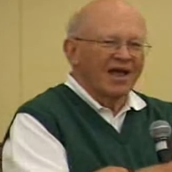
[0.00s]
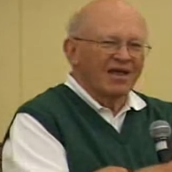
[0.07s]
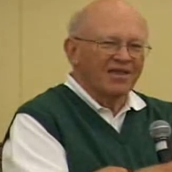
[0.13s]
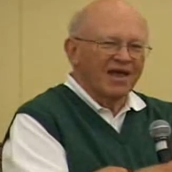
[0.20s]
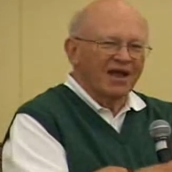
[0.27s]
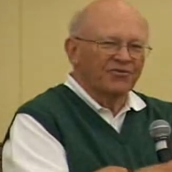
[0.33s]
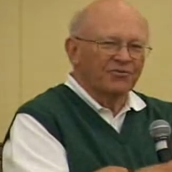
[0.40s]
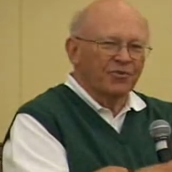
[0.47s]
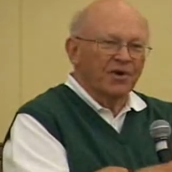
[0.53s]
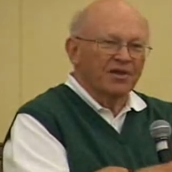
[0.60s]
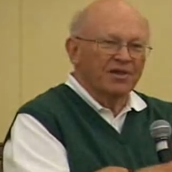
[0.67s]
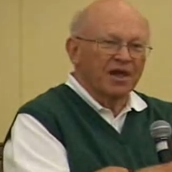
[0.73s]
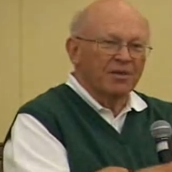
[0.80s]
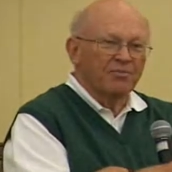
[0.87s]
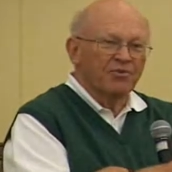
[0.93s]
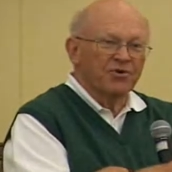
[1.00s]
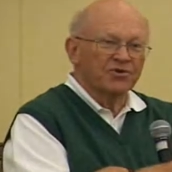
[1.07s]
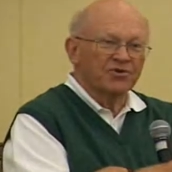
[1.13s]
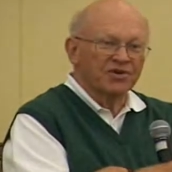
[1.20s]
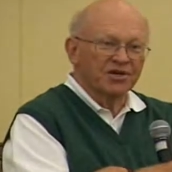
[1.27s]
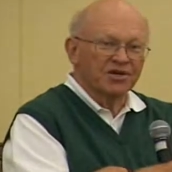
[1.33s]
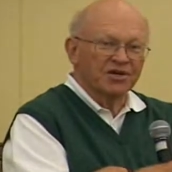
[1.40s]
And that's when they push
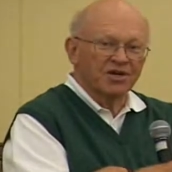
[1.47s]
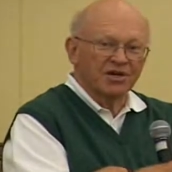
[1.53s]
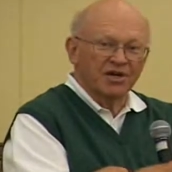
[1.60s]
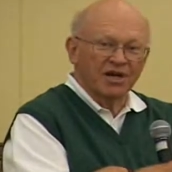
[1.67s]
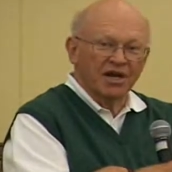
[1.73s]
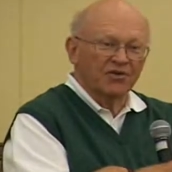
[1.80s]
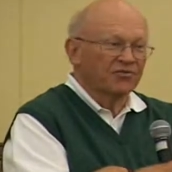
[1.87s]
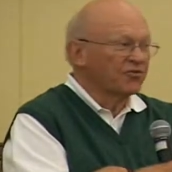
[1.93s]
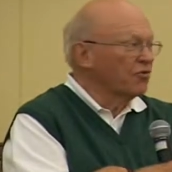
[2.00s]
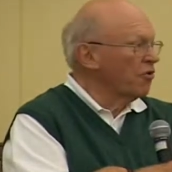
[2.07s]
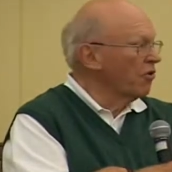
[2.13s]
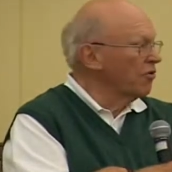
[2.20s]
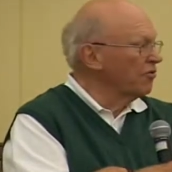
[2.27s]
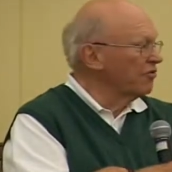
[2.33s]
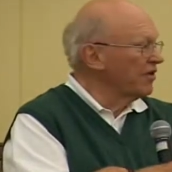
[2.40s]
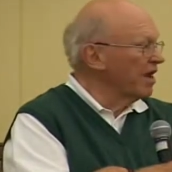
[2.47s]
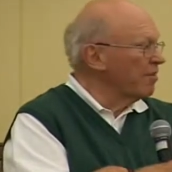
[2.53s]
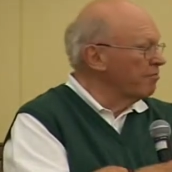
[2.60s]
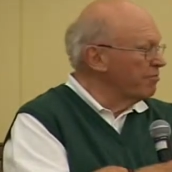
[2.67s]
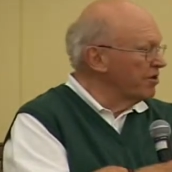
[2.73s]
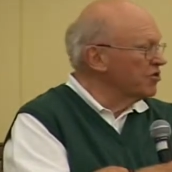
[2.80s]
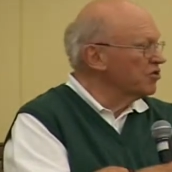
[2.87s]
kids towards
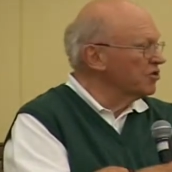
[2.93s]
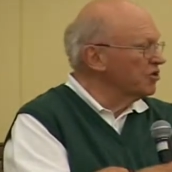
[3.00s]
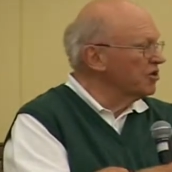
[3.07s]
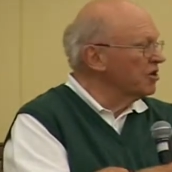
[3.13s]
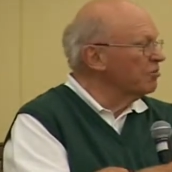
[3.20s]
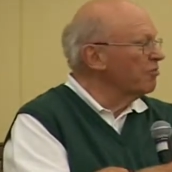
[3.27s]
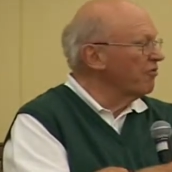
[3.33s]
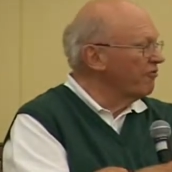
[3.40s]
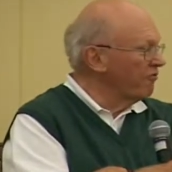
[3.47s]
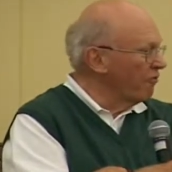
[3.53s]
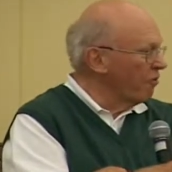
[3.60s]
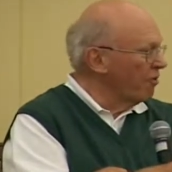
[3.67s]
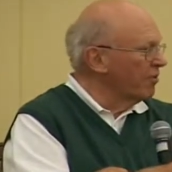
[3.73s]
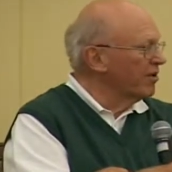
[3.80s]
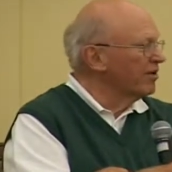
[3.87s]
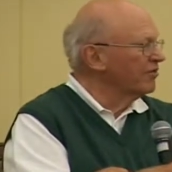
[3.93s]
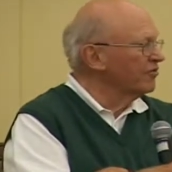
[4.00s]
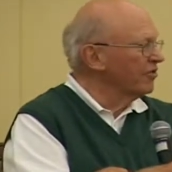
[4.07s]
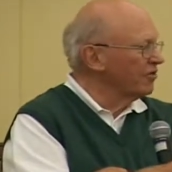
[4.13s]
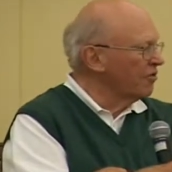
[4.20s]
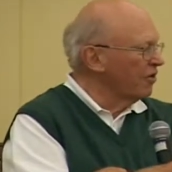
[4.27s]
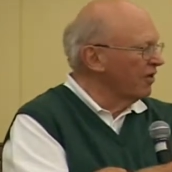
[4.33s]
ambition and performance
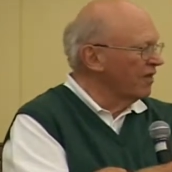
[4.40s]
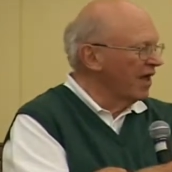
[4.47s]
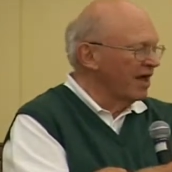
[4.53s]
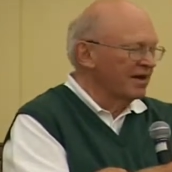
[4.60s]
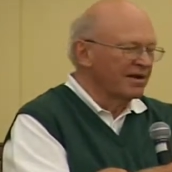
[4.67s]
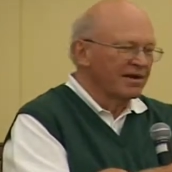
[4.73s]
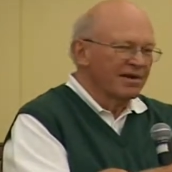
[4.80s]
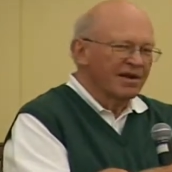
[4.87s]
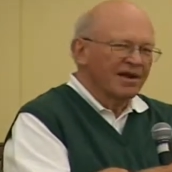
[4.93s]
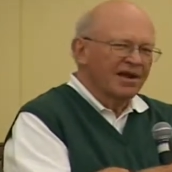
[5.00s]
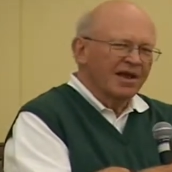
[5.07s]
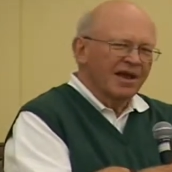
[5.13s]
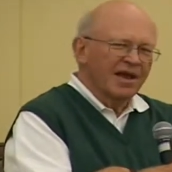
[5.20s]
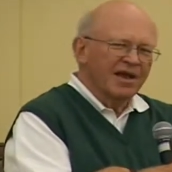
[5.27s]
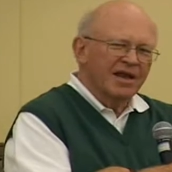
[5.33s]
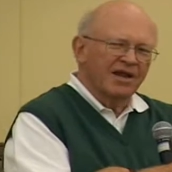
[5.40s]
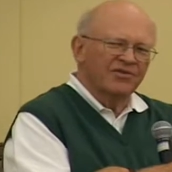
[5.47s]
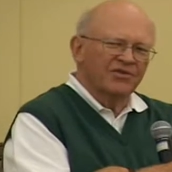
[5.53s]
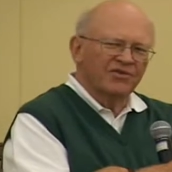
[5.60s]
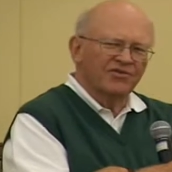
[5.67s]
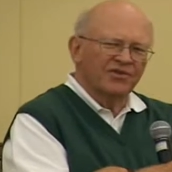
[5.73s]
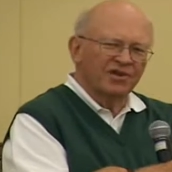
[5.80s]
and all that. And he has
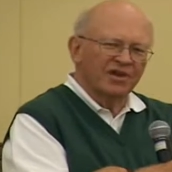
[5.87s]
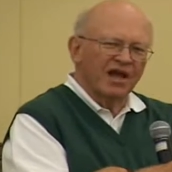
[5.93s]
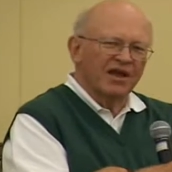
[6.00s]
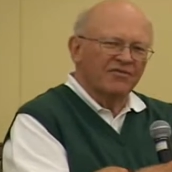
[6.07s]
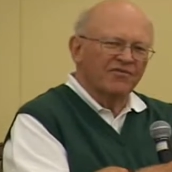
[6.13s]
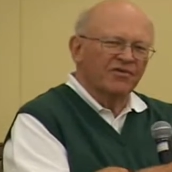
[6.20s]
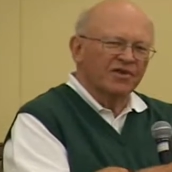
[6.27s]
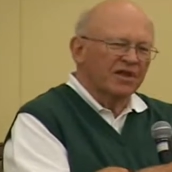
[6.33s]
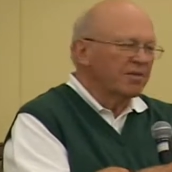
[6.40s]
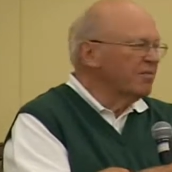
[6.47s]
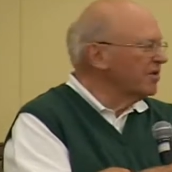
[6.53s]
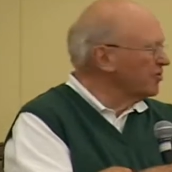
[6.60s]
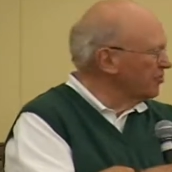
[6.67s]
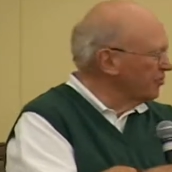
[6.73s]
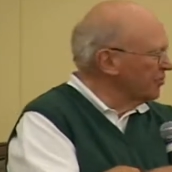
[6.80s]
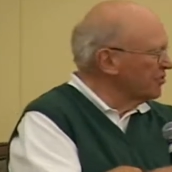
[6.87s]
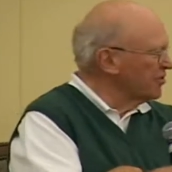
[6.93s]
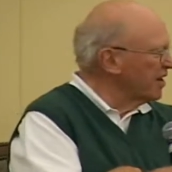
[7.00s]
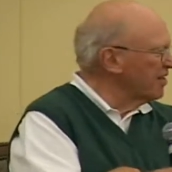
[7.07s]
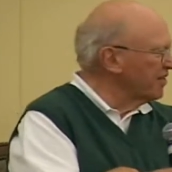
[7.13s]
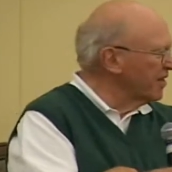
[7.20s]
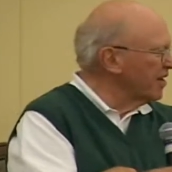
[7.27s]
this delightful image, which
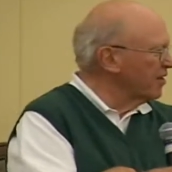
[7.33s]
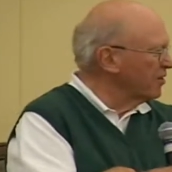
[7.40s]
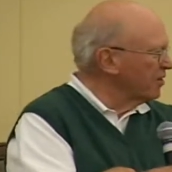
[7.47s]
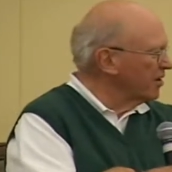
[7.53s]
I think